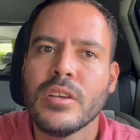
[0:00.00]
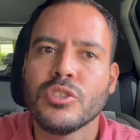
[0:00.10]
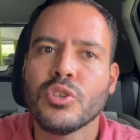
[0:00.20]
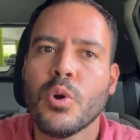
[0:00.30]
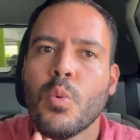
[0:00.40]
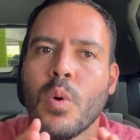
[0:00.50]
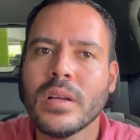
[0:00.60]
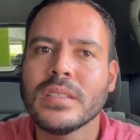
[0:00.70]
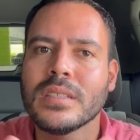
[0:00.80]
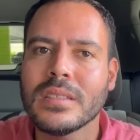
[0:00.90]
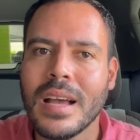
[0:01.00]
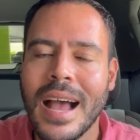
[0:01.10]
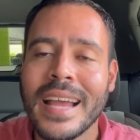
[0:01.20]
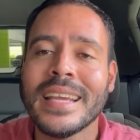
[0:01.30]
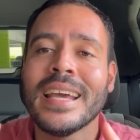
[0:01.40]
So once
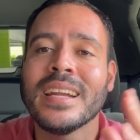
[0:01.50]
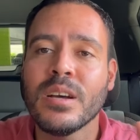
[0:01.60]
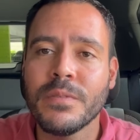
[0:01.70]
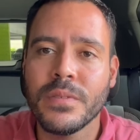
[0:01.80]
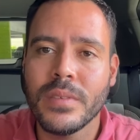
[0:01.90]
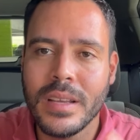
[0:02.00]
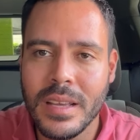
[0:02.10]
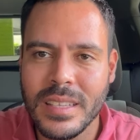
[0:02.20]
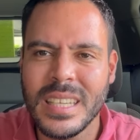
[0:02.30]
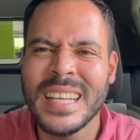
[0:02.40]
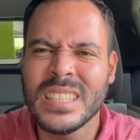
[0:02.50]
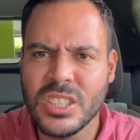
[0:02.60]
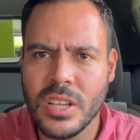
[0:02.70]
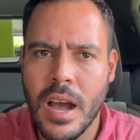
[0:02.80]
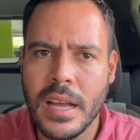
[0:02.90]
I get enough in
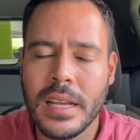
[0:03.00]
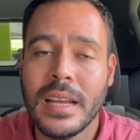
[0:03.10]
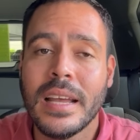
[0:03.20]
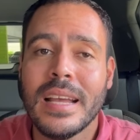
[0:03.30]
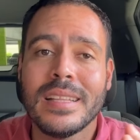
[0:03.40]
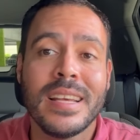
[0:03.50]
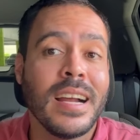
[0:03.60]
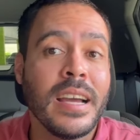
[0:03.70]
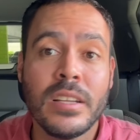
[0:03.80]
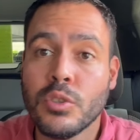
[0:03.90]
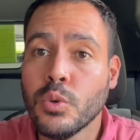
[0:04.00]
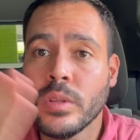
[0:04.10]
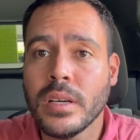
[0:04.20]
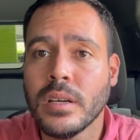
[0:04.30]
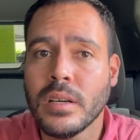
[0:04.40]
stock, then I'm gonna do
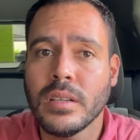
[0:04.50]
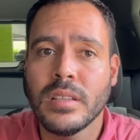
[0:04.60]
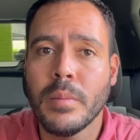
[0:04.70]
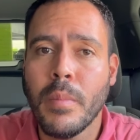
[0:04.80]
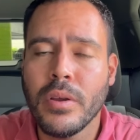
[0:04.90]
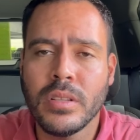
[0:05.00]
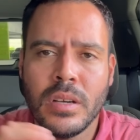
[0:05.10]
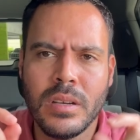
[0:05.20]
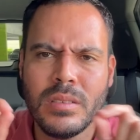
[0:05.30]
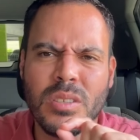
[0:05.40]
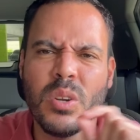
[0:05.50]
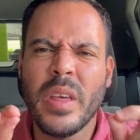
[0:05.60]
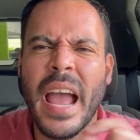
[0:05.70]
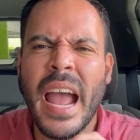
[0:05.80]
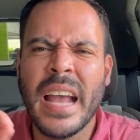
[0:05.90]
the the the you know
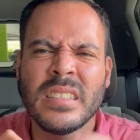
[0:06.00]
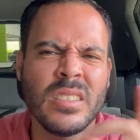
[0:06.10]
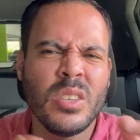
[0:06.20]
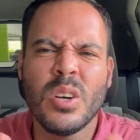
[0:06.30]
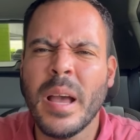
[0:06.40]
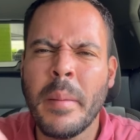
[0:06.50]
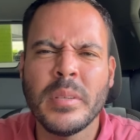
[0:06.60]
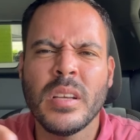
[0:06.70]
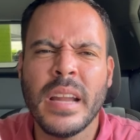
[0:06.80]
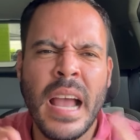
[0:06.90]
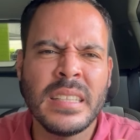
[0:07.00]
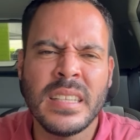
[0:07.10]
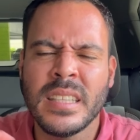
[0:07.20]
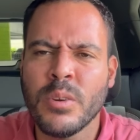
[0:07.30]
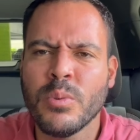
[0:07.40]
the ads, the Amazon ads
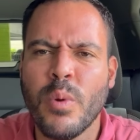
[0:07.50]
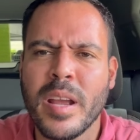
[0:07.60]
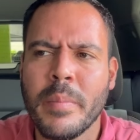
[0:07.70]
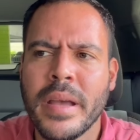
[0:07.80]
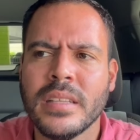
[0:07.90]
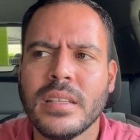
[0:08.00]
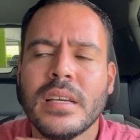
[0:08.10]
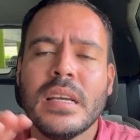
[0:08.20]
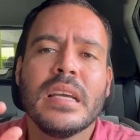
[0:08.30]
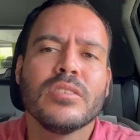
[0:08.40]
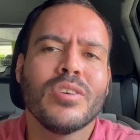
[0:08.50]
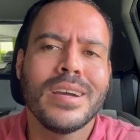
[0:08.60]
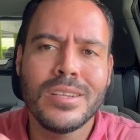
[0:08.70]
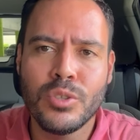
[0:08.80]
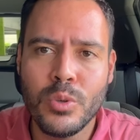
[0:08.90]
that they recommend. So I'm
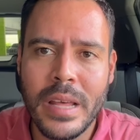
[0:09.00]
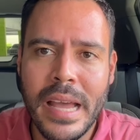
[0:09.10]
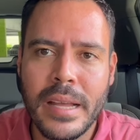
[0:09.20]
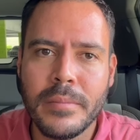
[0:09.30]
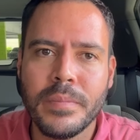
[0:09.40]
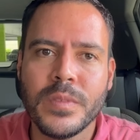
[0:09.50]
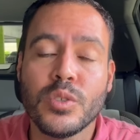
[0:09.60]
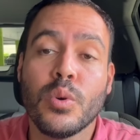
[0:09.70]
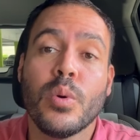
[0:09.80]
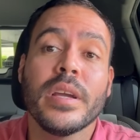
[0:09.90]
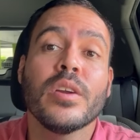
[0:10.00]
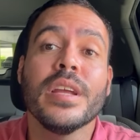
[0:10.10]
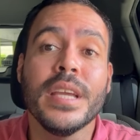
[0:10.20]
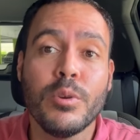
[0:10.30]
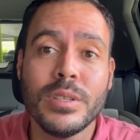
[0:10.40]
gonna do that so it could
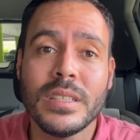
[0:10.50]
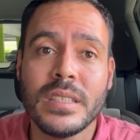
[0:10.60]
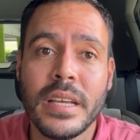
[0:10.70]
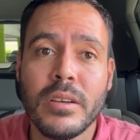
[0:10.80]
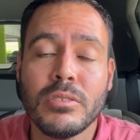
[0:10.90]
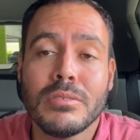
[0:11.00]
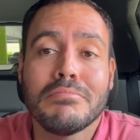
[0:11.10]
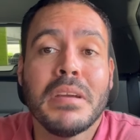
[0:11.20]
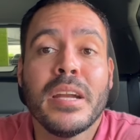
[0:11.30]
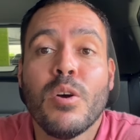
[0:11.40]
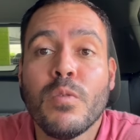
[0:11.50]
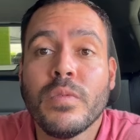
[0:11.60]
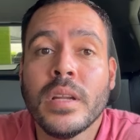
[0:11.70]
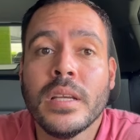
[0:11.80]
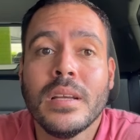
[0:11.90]
increase the sales, and then
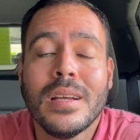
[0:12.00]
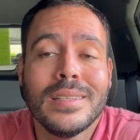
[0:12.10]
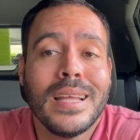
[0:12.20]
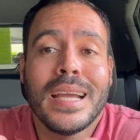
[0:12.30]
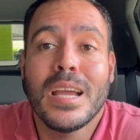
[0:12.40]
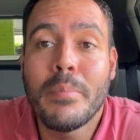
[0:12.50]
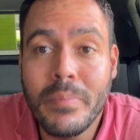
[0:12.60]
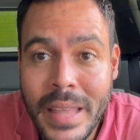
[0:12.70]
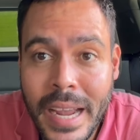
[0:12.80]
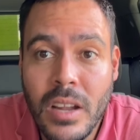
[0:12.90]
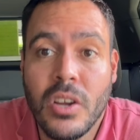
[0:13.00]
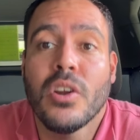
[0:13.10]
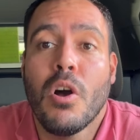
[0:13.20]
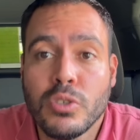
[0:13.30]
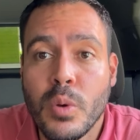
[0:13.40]
hopefully that can that
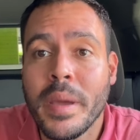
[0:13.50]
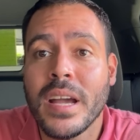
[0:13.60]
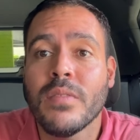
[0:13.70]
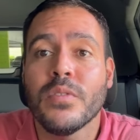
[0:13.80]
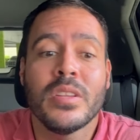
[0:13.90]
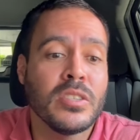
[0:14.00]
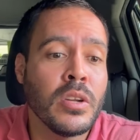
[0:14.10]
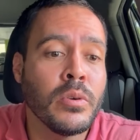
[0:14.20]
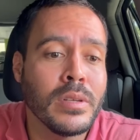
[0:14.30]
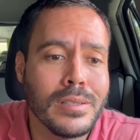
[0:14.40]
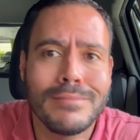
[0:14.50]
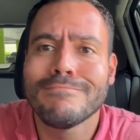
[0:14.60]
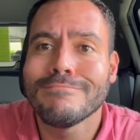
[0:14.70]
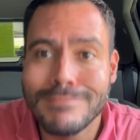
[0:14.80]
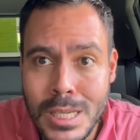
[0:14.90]
could also make up for the slowness.
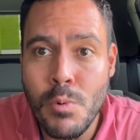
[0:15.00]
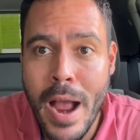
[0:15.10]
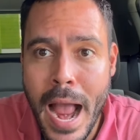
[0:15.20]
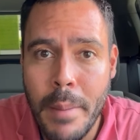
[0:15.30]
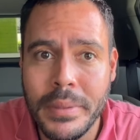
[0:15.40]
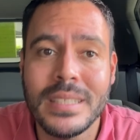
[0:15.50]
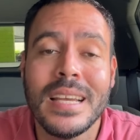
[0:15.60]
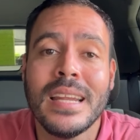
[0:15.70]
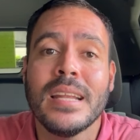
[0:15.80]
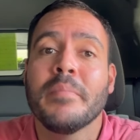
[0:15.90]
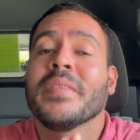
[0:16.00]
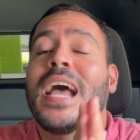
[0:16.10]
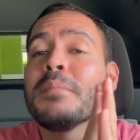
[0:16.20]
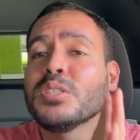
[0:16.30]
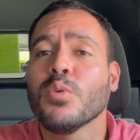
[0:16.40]
See what happens, and then
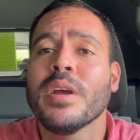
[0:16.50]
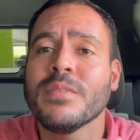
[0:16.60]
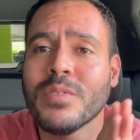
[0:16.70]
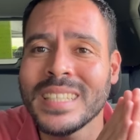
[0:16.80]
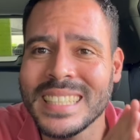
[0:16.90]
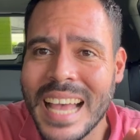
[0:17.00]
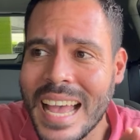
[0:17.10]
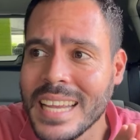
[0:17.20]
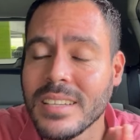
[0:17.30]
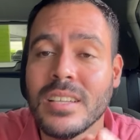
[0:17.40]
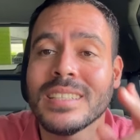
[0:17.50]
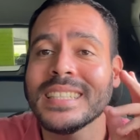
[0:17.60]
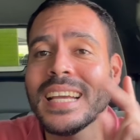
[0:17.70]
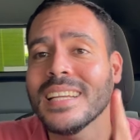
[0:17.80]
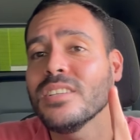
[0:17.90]
I'm still waiting for the sign, the
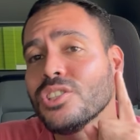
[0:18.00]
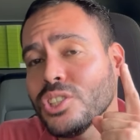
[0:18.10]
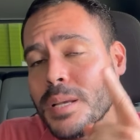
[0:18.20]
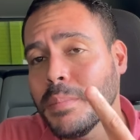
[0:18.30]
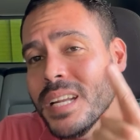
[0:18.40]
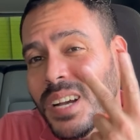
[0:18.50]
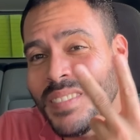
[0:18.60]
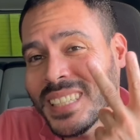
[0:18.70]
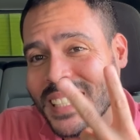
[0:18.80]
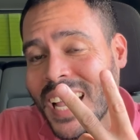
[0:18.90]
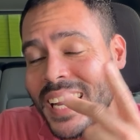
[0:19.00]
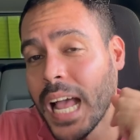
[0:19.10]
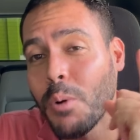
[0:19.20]
second shipment of the sign.